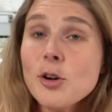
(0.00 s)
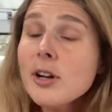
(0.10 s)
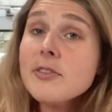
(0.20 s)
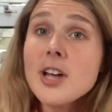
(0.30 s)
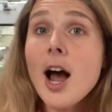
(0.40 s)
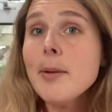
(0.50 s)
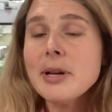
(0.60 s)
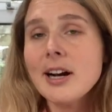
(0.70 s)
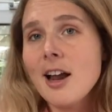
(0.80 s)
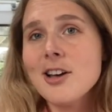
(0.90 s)
not enough time
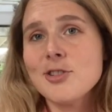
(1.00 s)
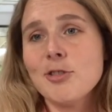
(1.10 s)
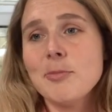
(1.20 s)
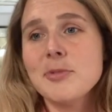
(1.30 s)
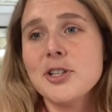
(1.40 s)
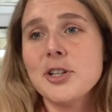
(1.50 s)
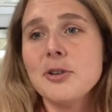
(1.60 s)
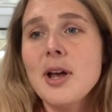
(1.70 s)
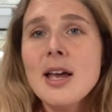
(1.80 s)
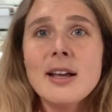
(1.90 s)
in a classroom to